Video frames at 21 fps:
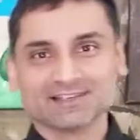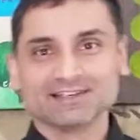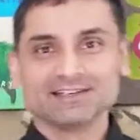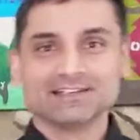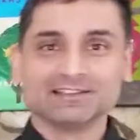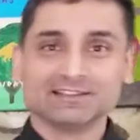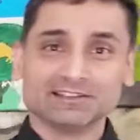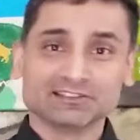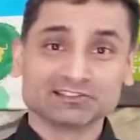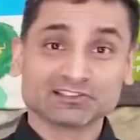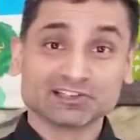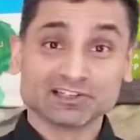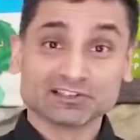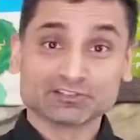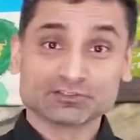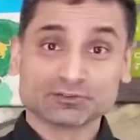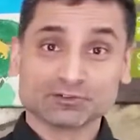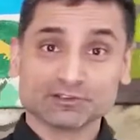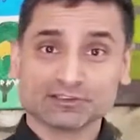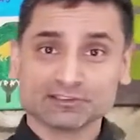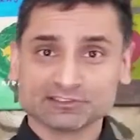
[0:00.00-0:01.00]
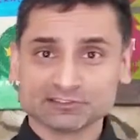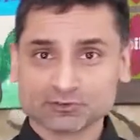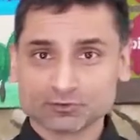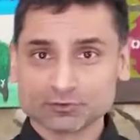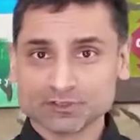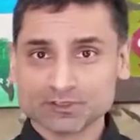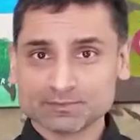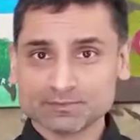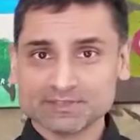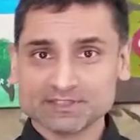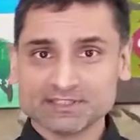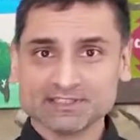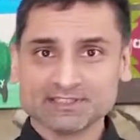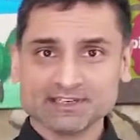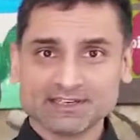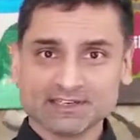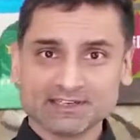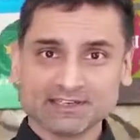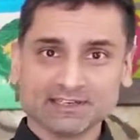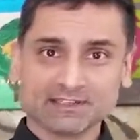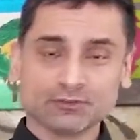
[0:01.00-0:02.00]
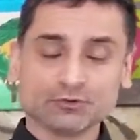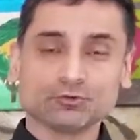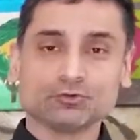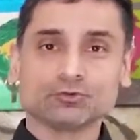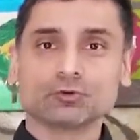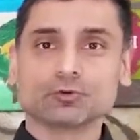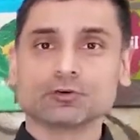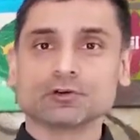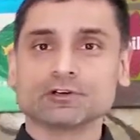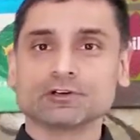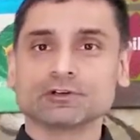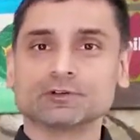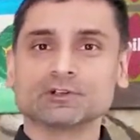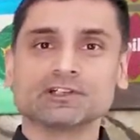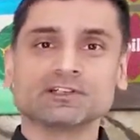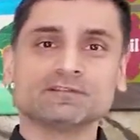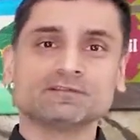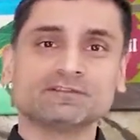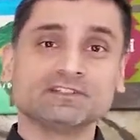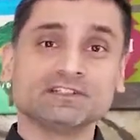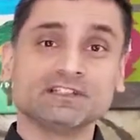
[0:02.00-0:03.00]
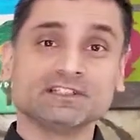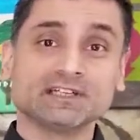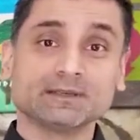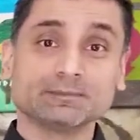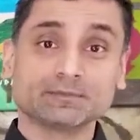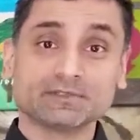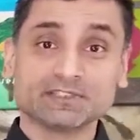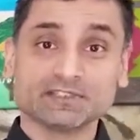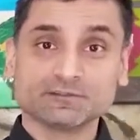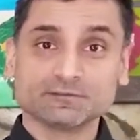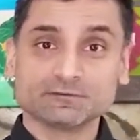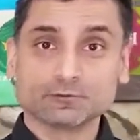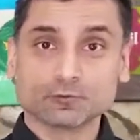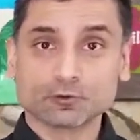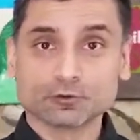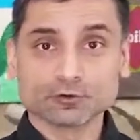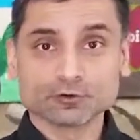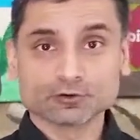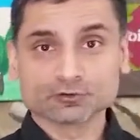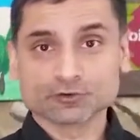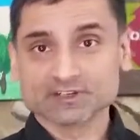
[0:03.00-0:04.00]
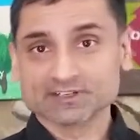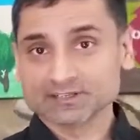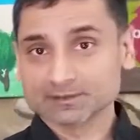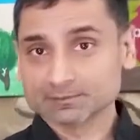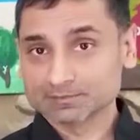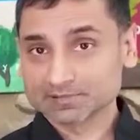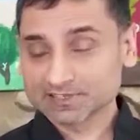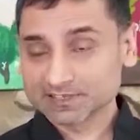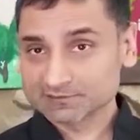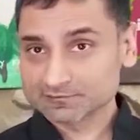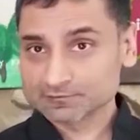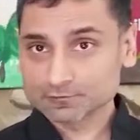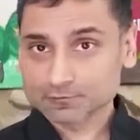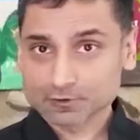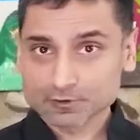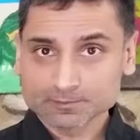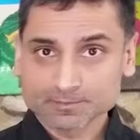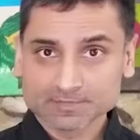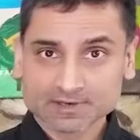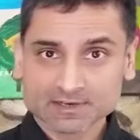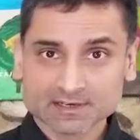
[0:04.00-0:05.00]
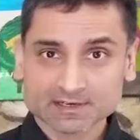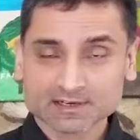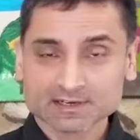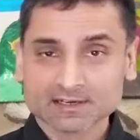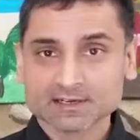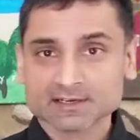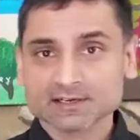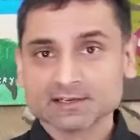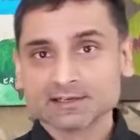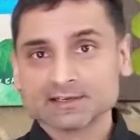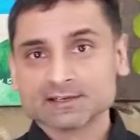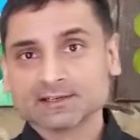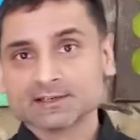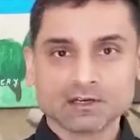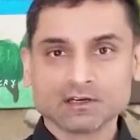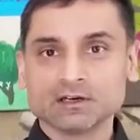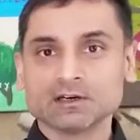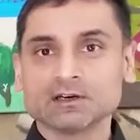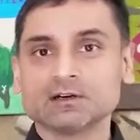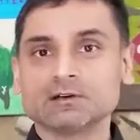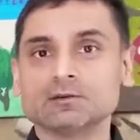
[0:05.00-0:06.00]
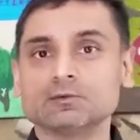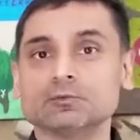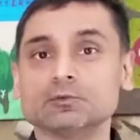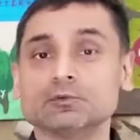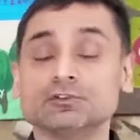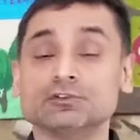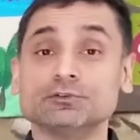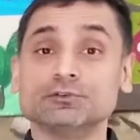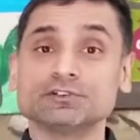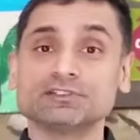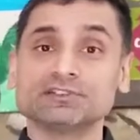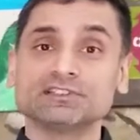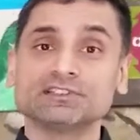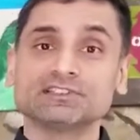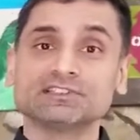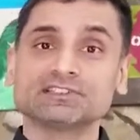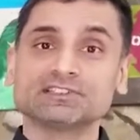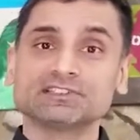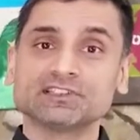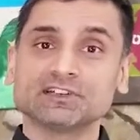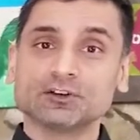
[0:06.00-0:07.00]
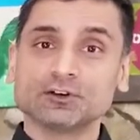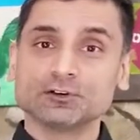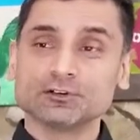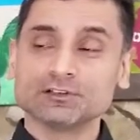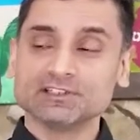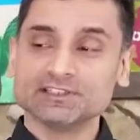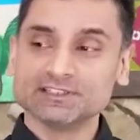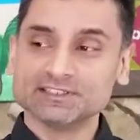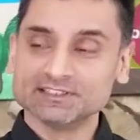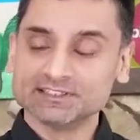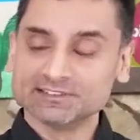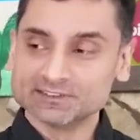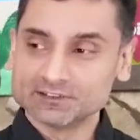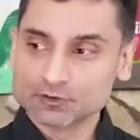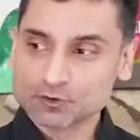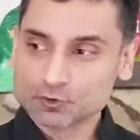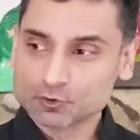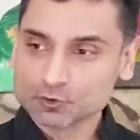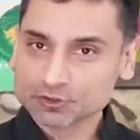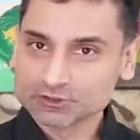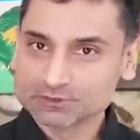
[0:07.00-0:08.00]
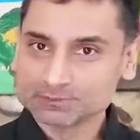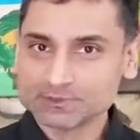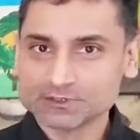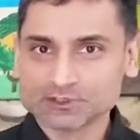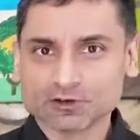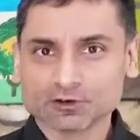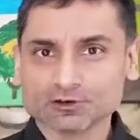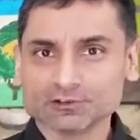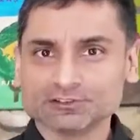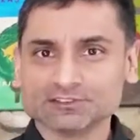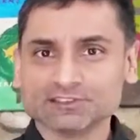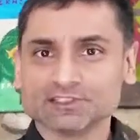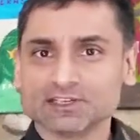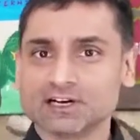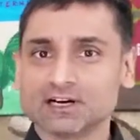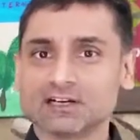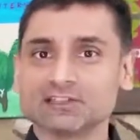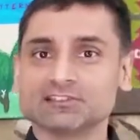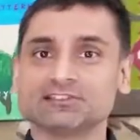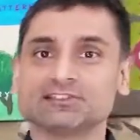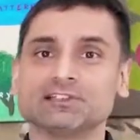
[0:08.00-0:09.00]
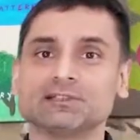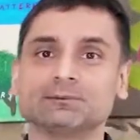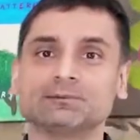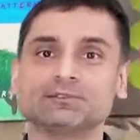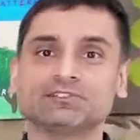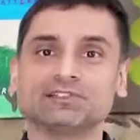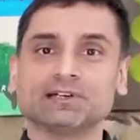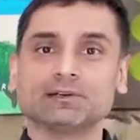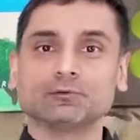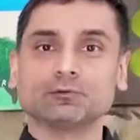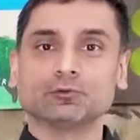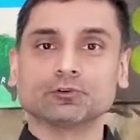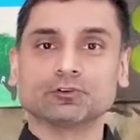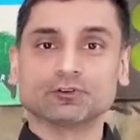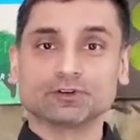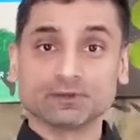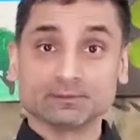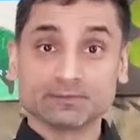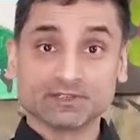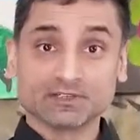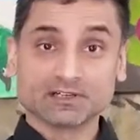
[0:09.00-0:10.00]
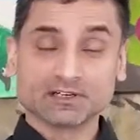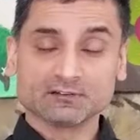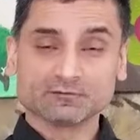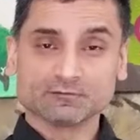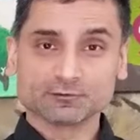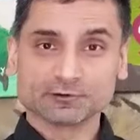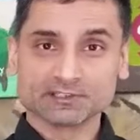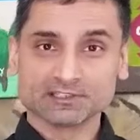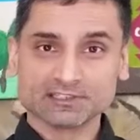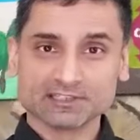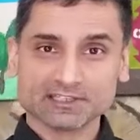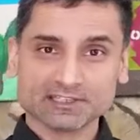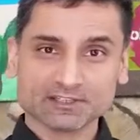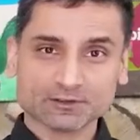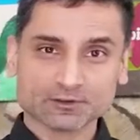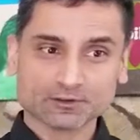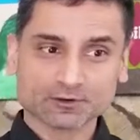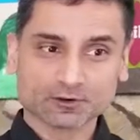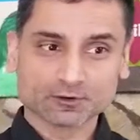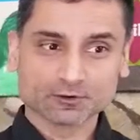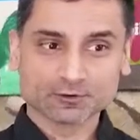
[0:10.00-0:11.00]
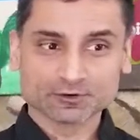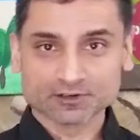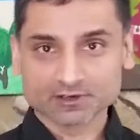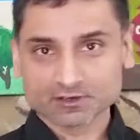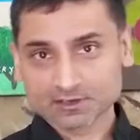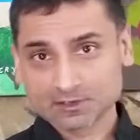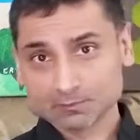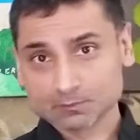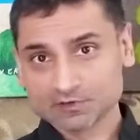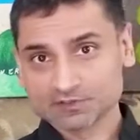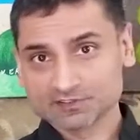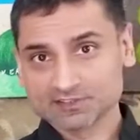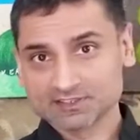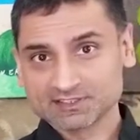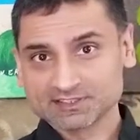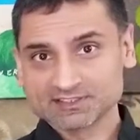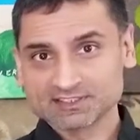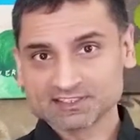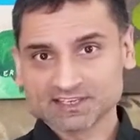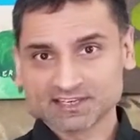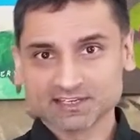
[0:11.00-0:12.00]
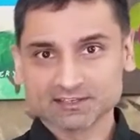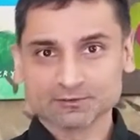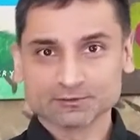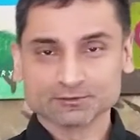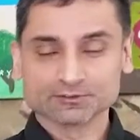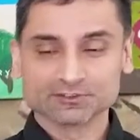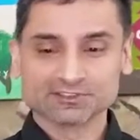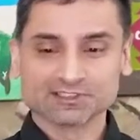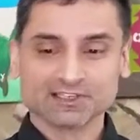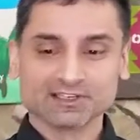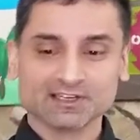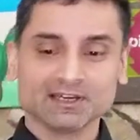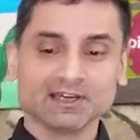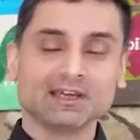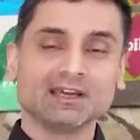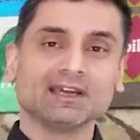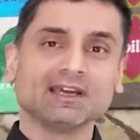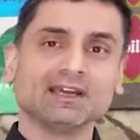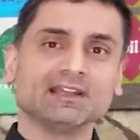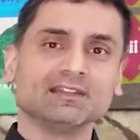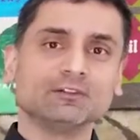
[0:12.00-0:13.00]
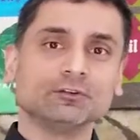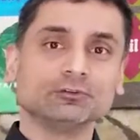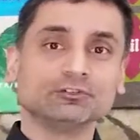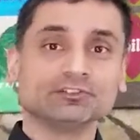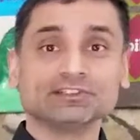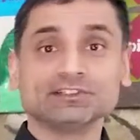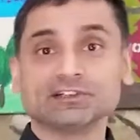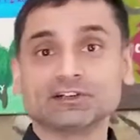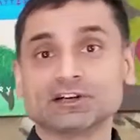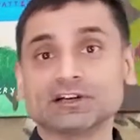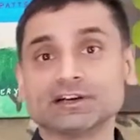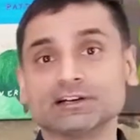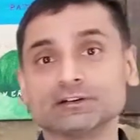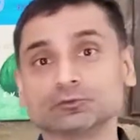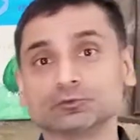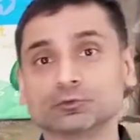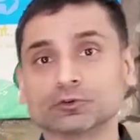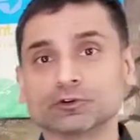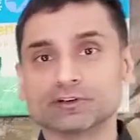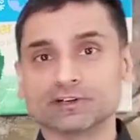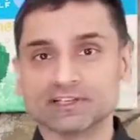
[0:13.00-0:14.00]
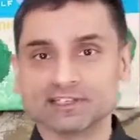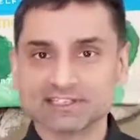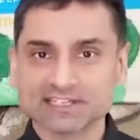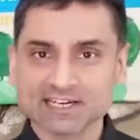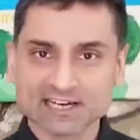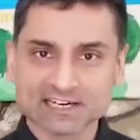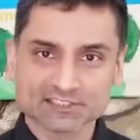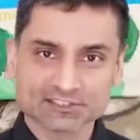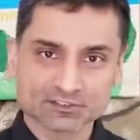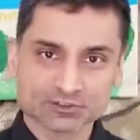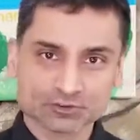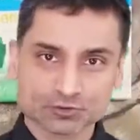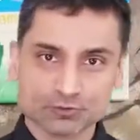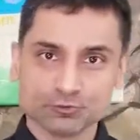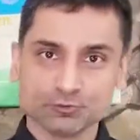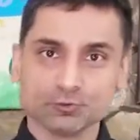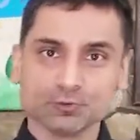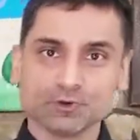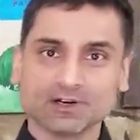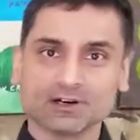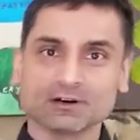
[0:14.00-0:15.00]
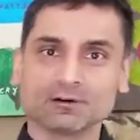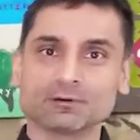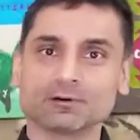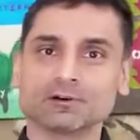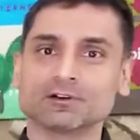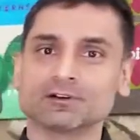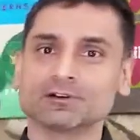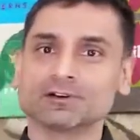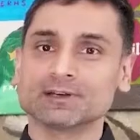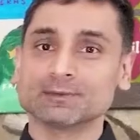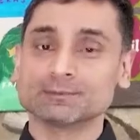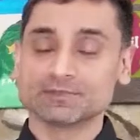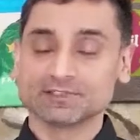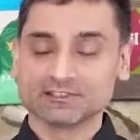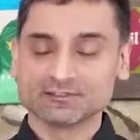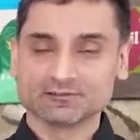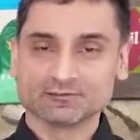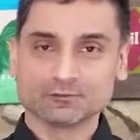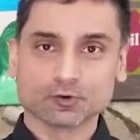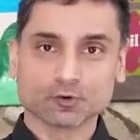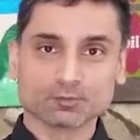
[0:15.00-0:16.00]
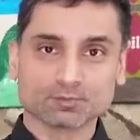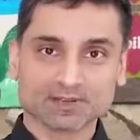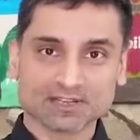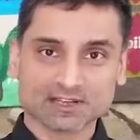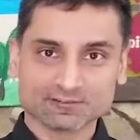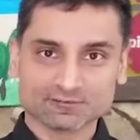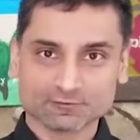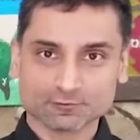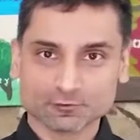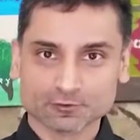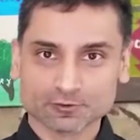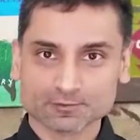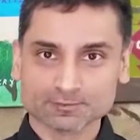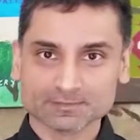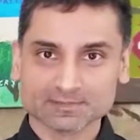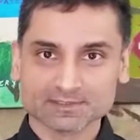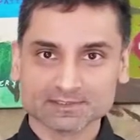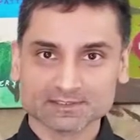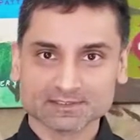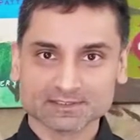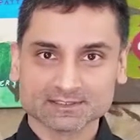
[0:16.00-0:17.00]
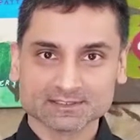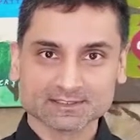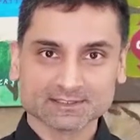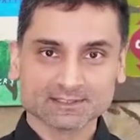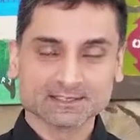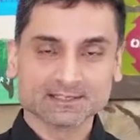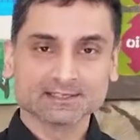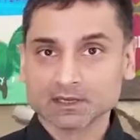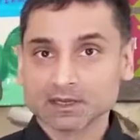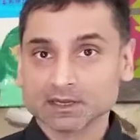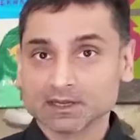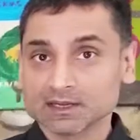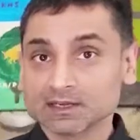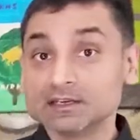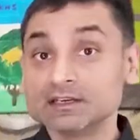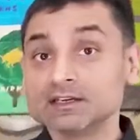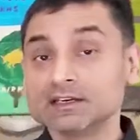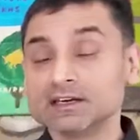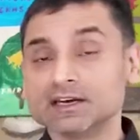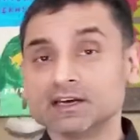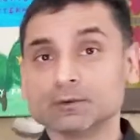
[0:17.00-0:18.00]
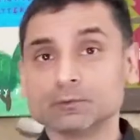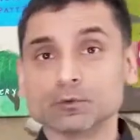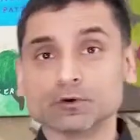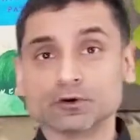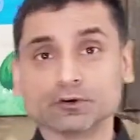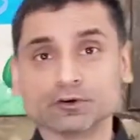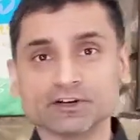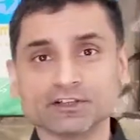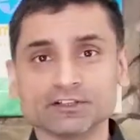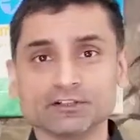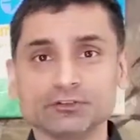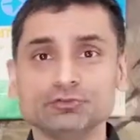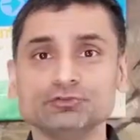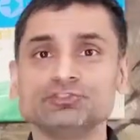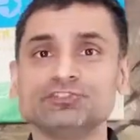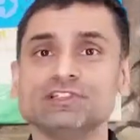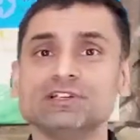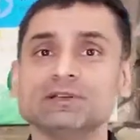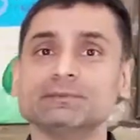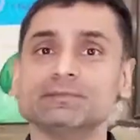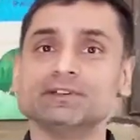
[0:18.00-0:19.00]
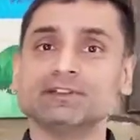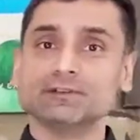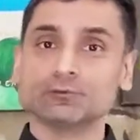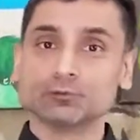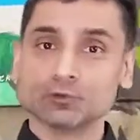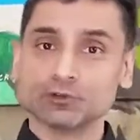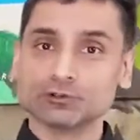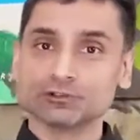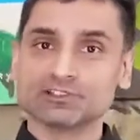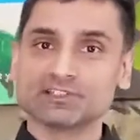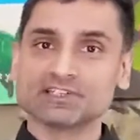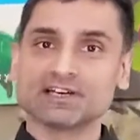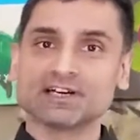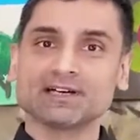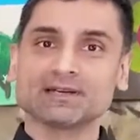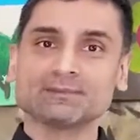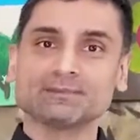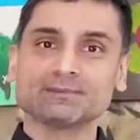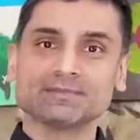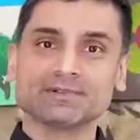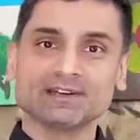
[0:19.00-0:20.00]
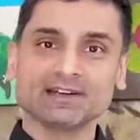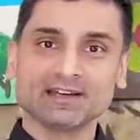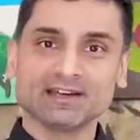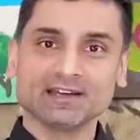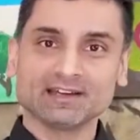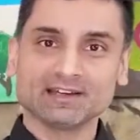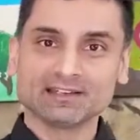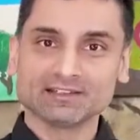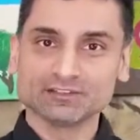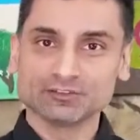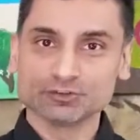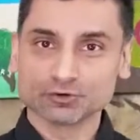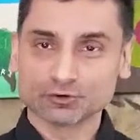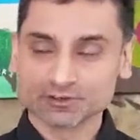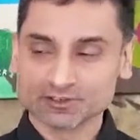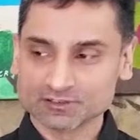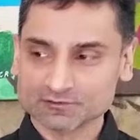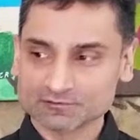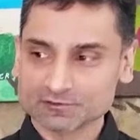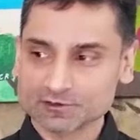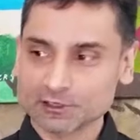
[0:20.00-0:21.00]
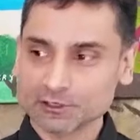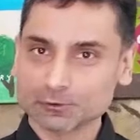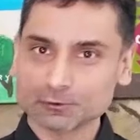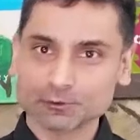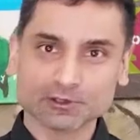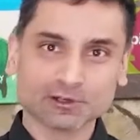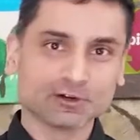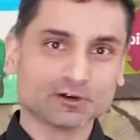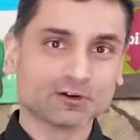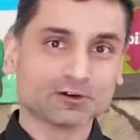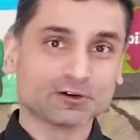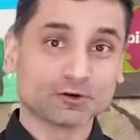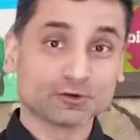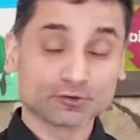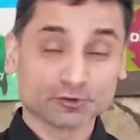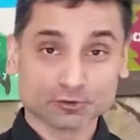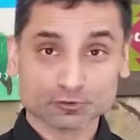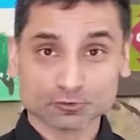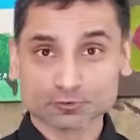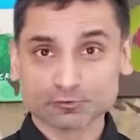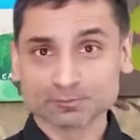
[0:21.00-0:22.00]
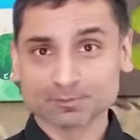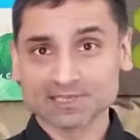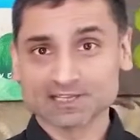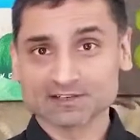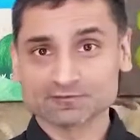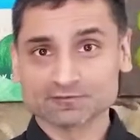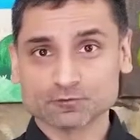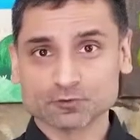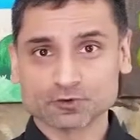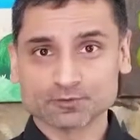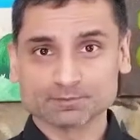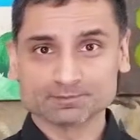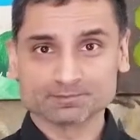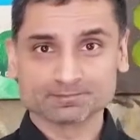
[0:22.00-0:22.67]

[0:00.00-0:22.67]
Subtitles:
This lecture is going to be a tutorial of the MT4 trading platform. We're doing this early in the course because the concepts that we're going to be covering later are going to come with indicators, and those indicators we're going to attach to our MT4 platform, and we're going to use them in real time, and you're going to follow along on your own platform.